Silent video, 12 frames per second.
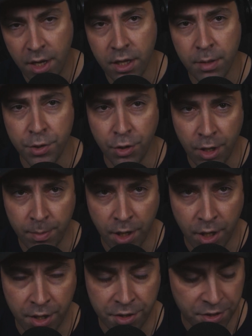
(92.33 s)
The majority of my
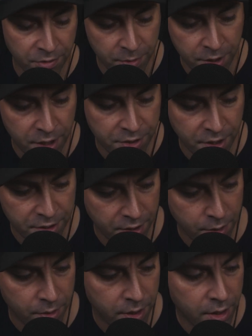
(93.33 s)
audience is from the United States
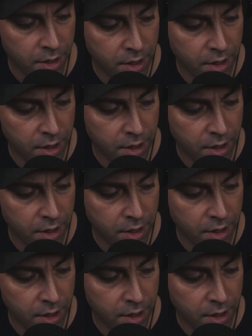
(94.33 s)
anyway.